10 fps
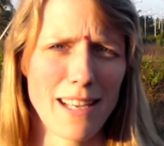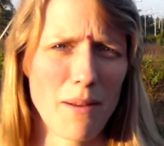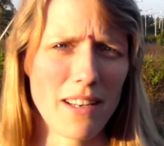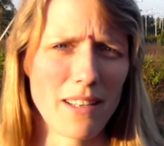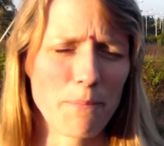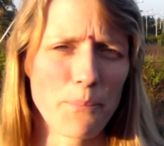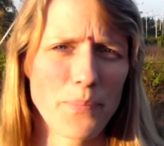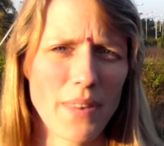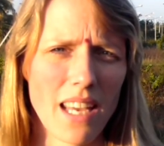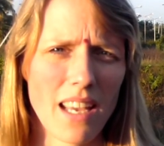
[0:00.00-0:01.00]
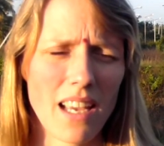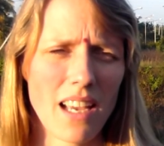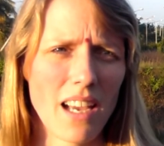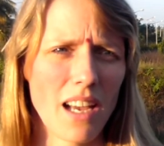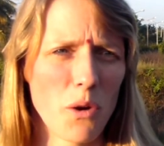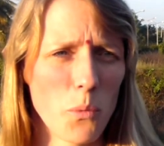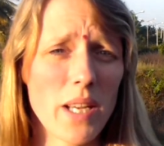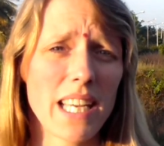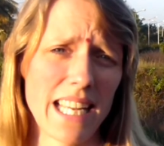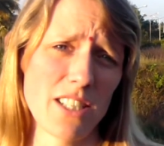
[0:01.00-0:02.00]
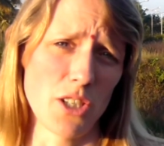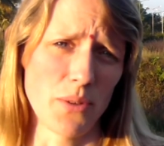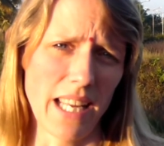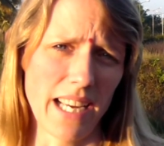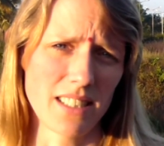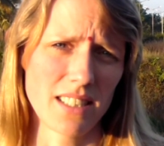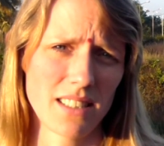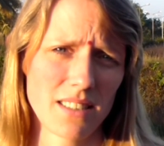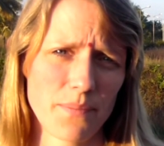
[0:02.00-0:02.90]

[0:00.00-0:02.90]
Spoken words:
and we can do that.